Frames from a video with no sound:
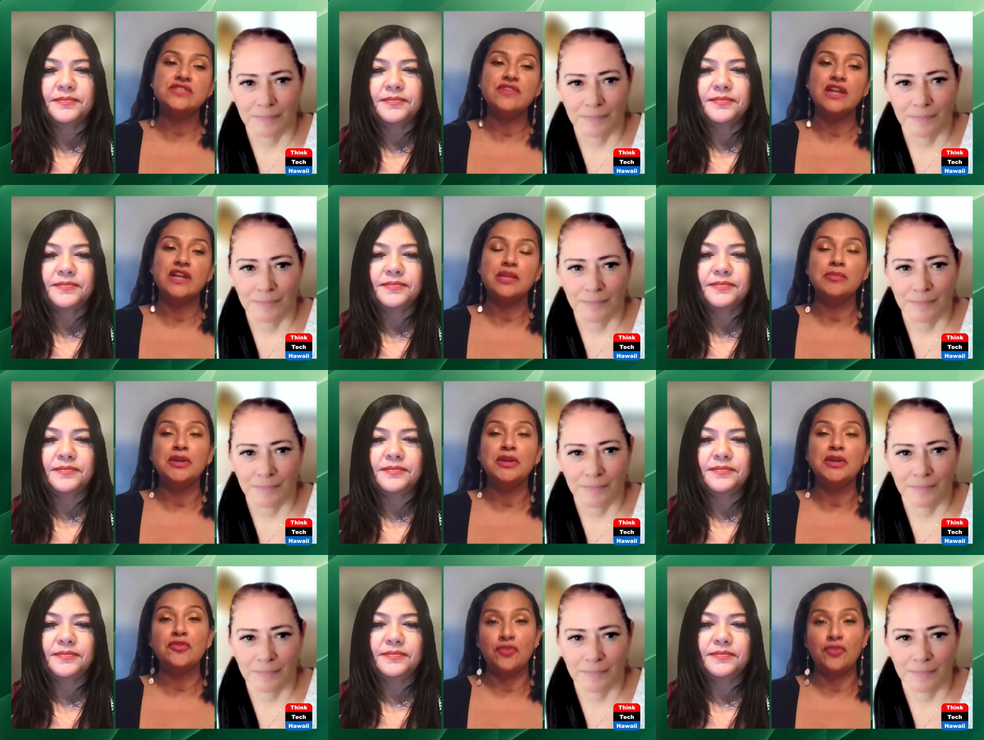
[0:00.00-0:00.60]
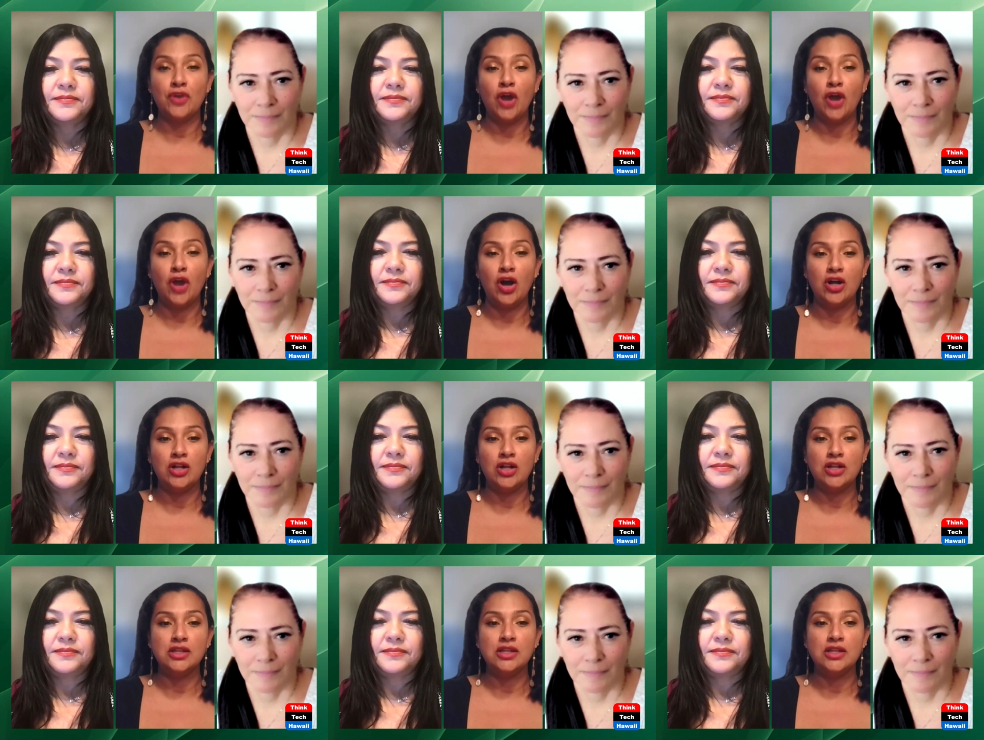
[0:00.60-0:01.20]
Speaker 1: development for
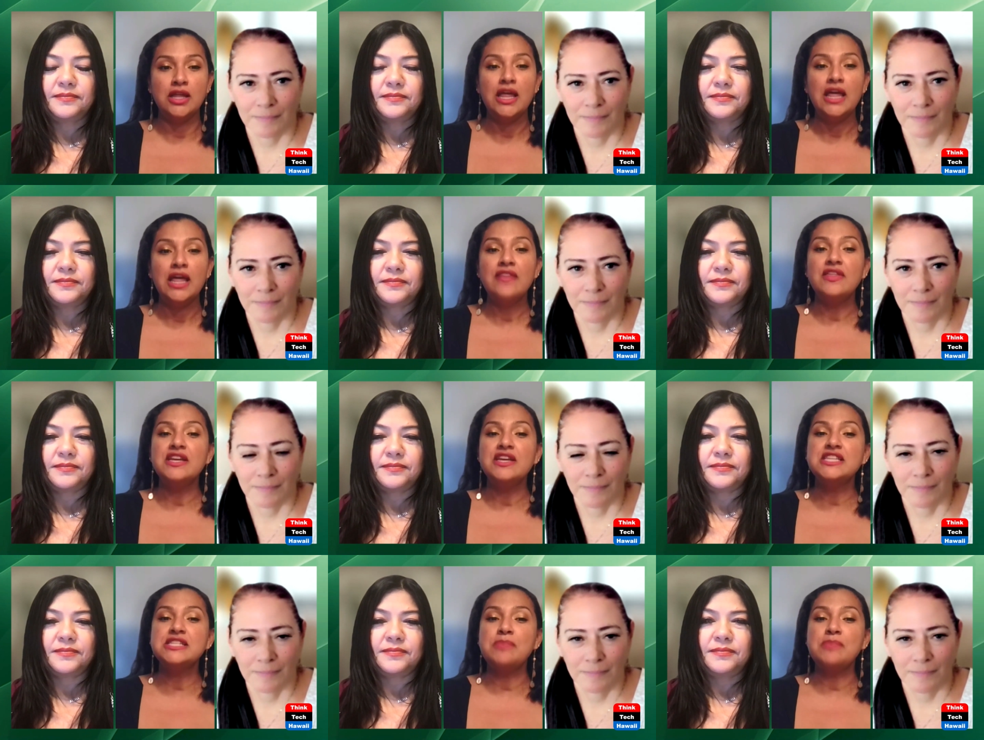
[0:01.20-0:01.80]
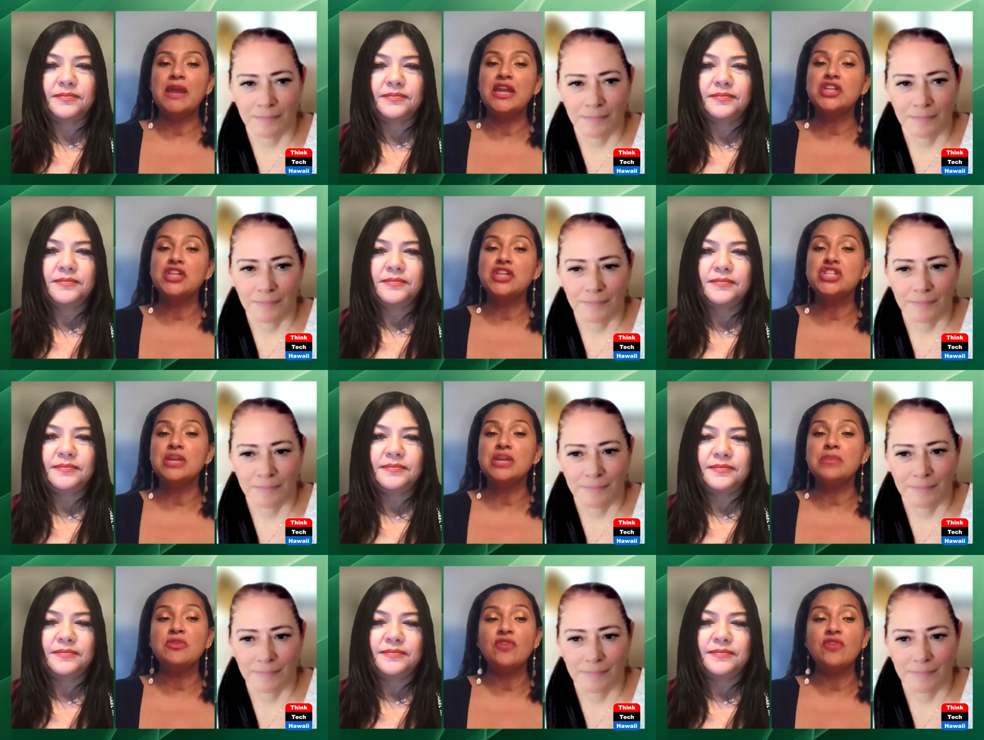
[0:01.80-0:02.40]
all. The Hispanic
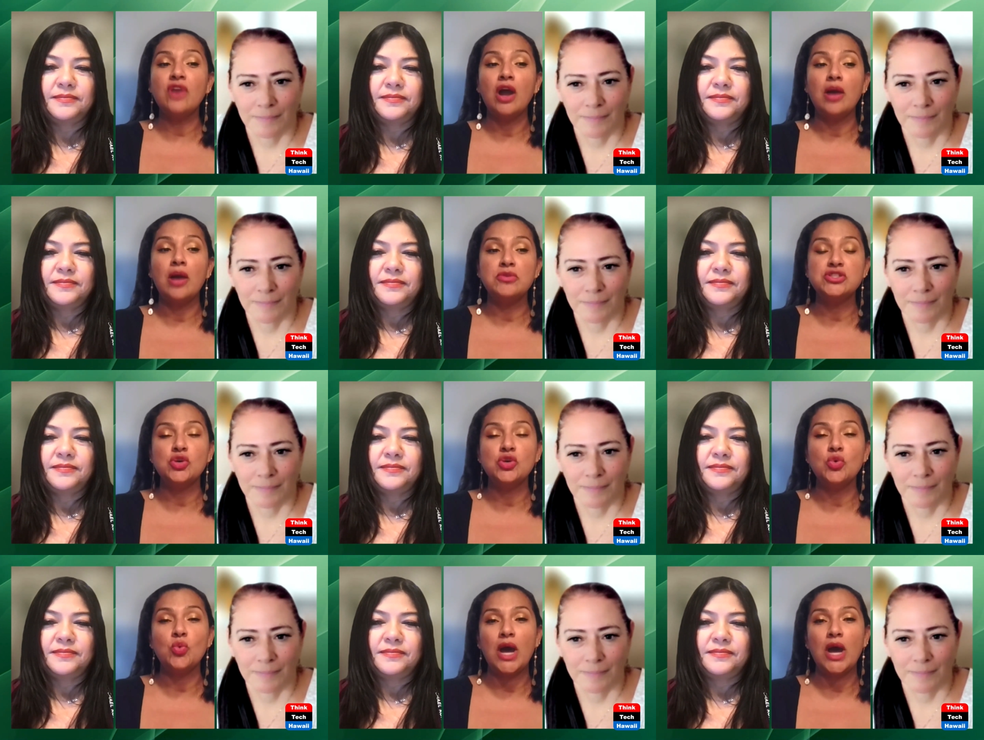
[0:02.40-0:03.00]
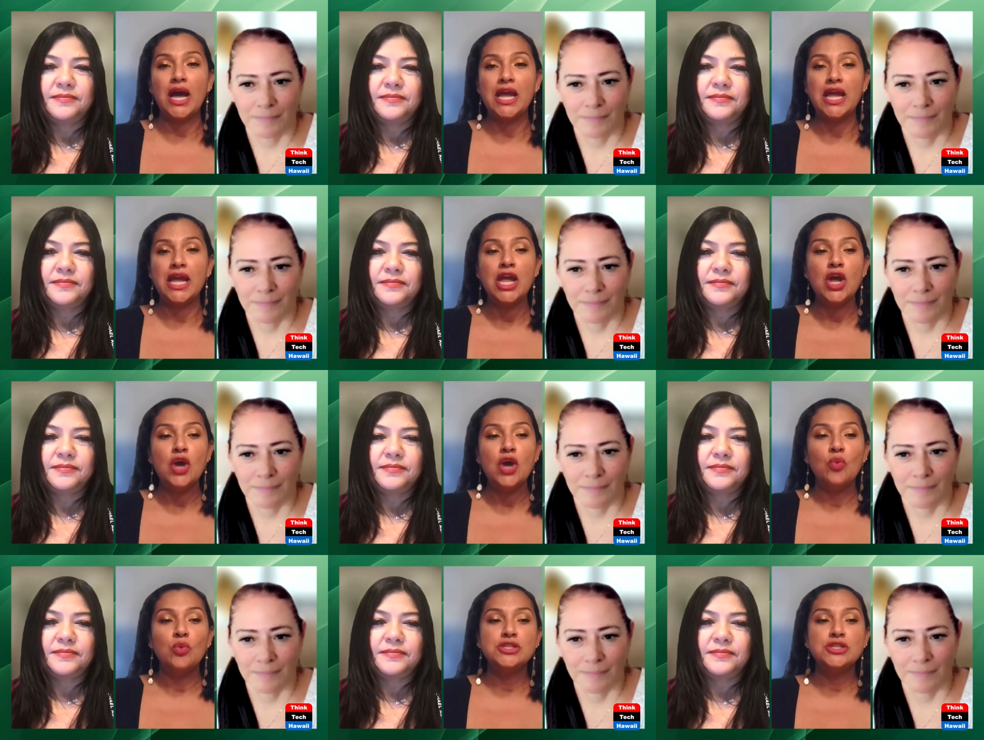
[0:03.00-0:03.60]
Chamber of Commerce Hawaii
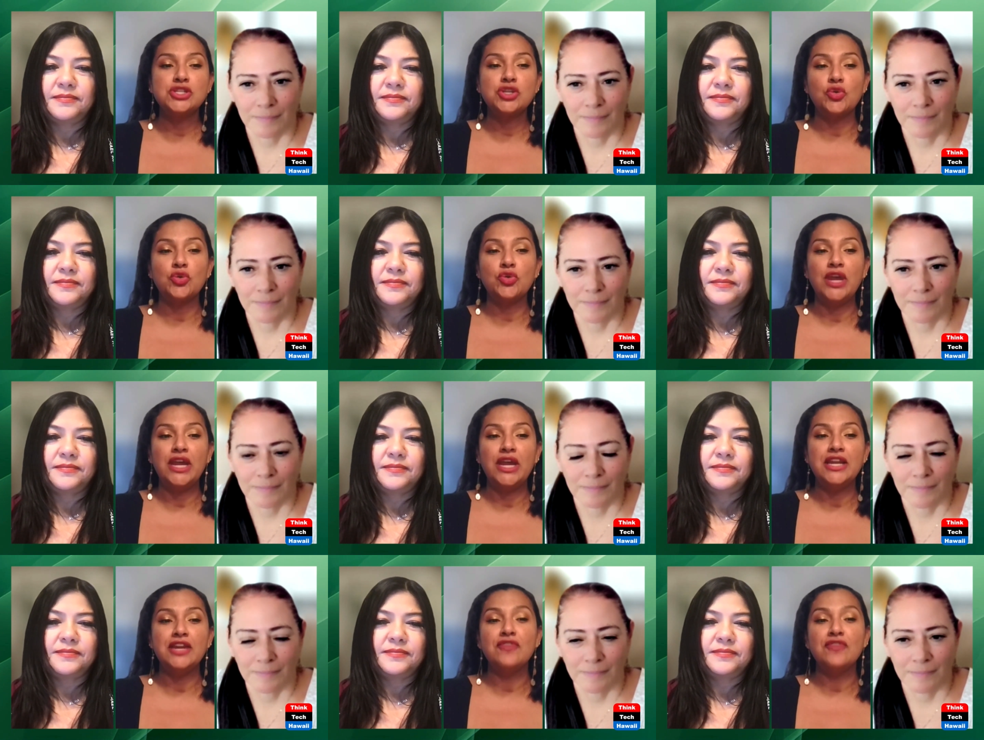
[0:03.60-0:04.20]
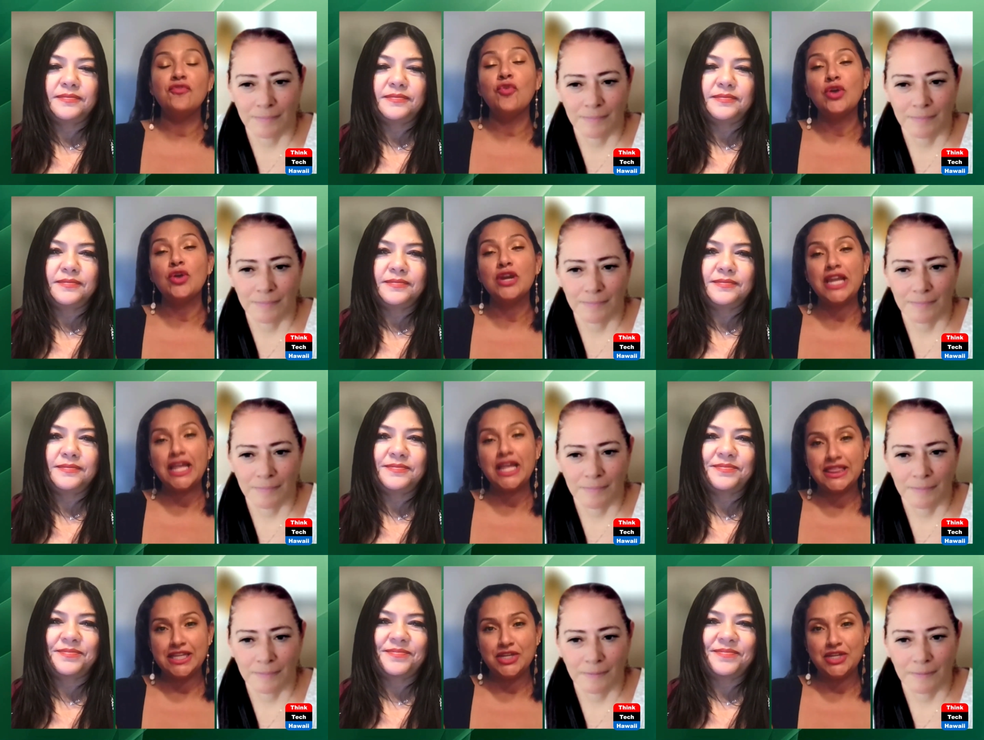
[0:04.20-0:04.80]
was created for
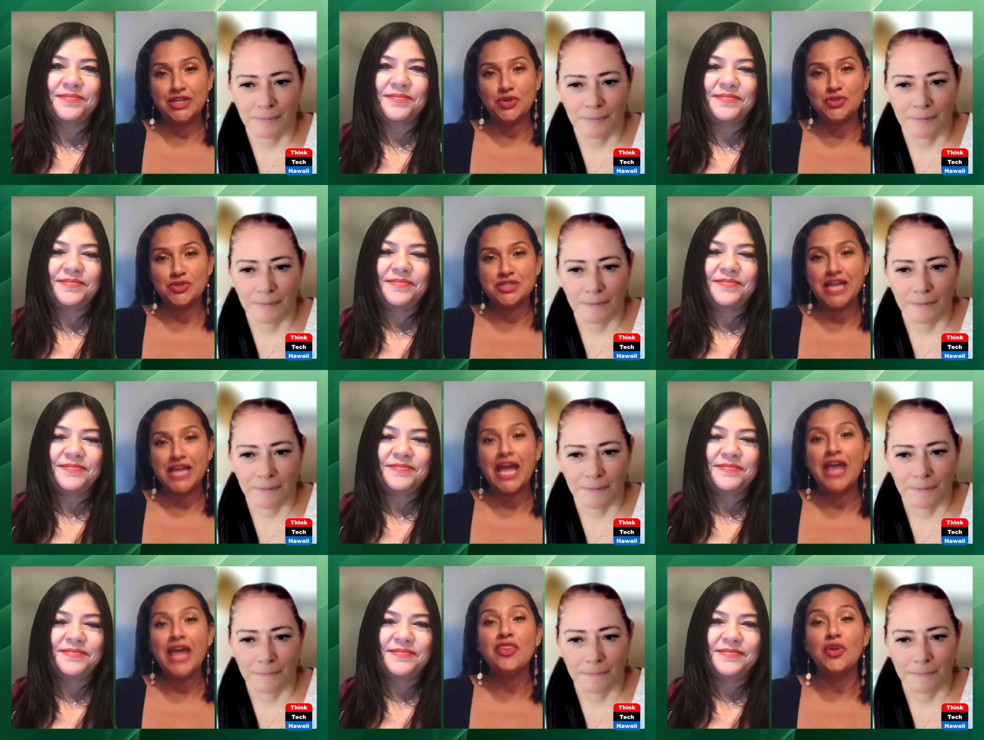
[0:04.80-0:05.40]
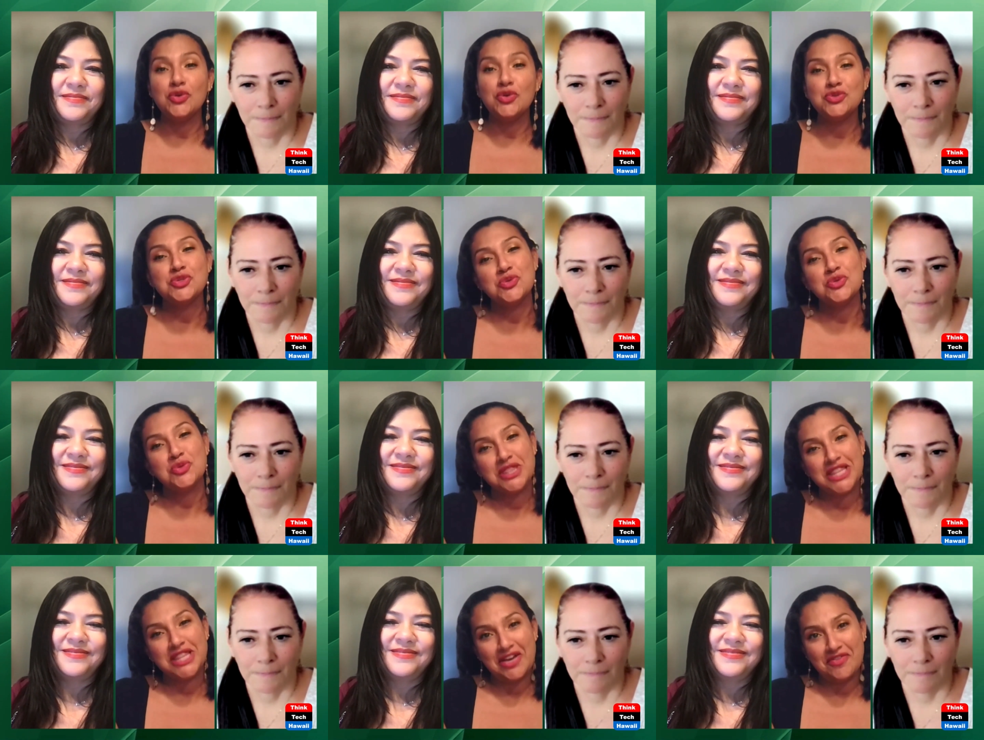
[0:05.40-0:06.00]
Latinos and those
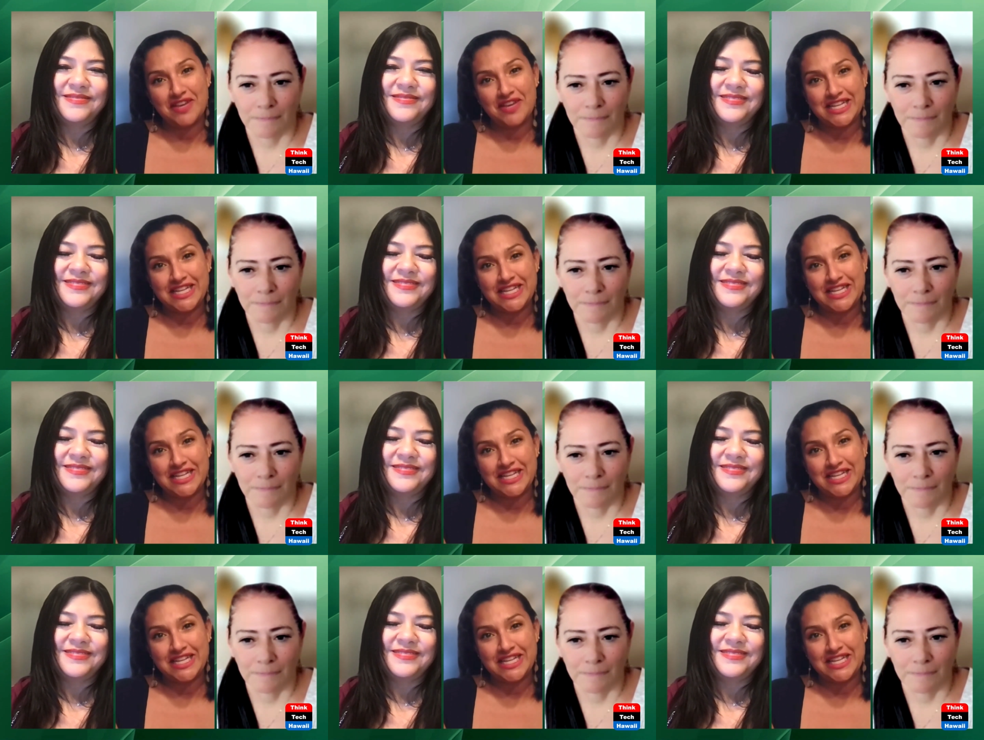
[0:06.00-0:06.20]
who love